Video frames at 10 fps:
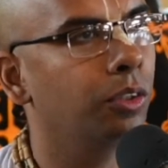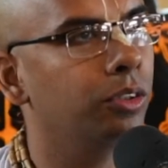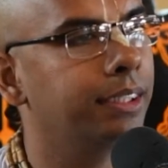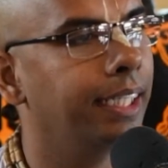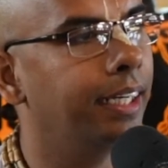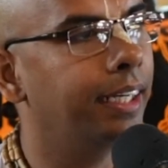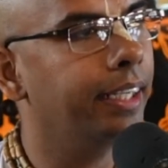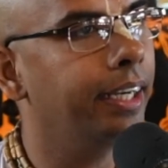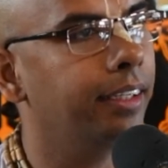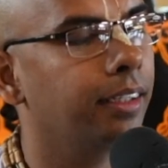this
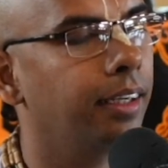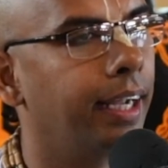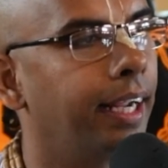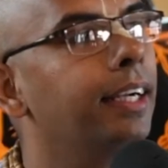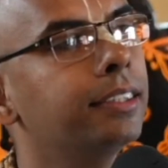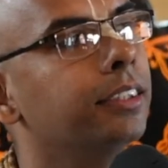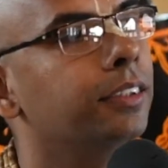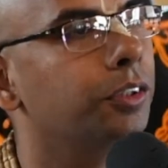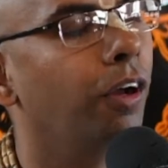intricate analysis of